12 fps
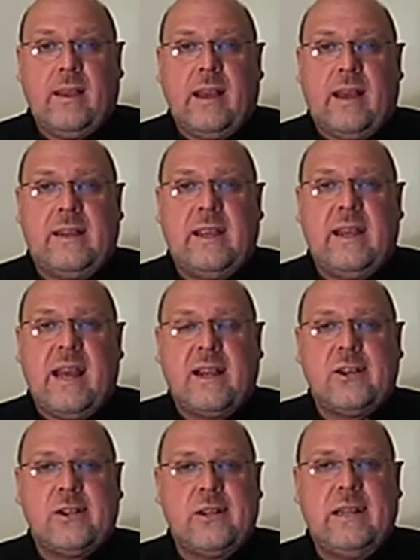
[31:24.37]
and he
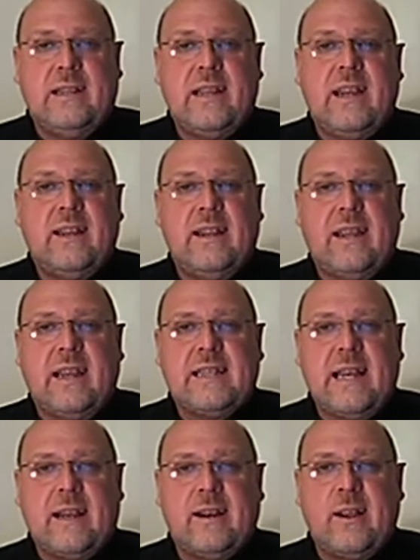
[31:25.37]
actually did
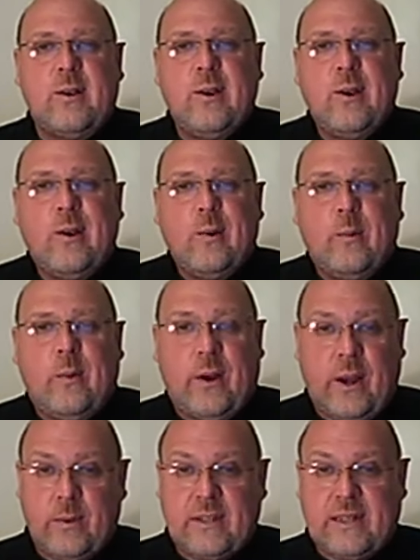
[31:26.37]
exactly what
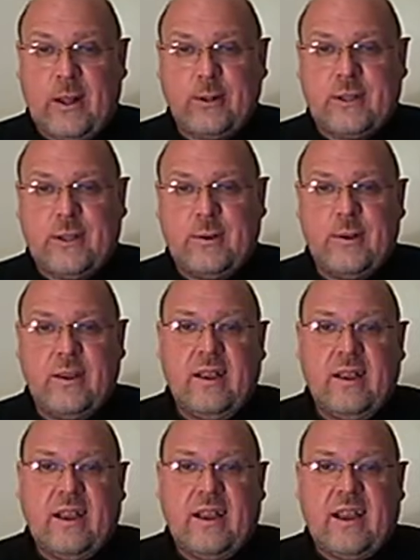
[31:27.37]
he was told to
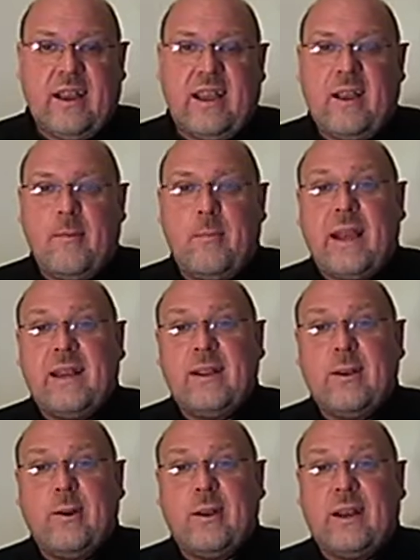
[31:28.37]
he obeyed
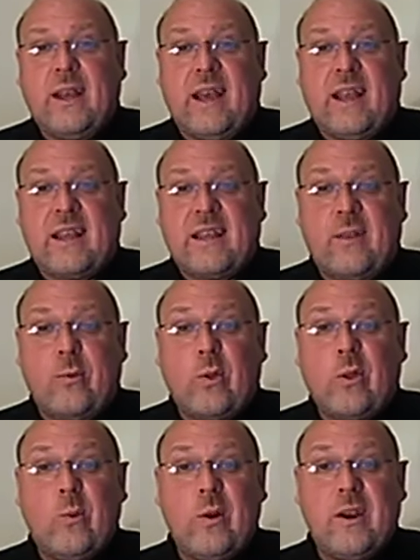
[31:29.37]
God and
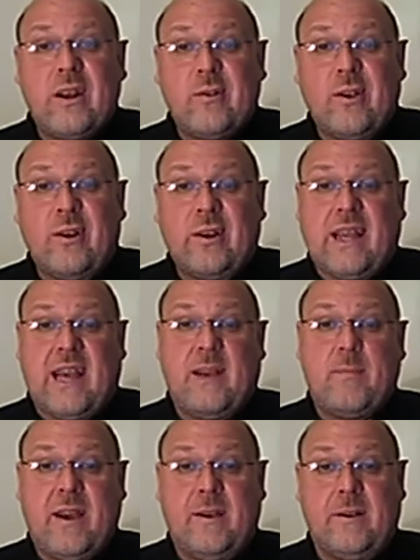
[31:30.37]
the word of God
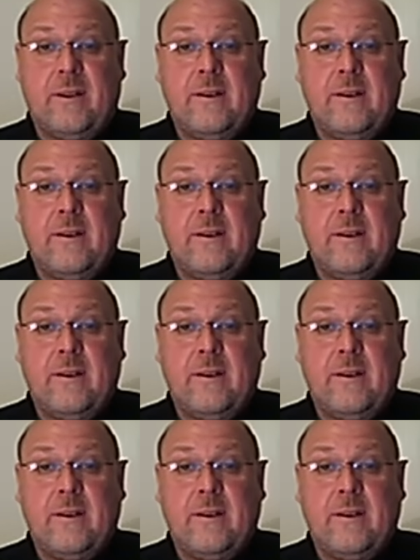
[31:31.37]
came out.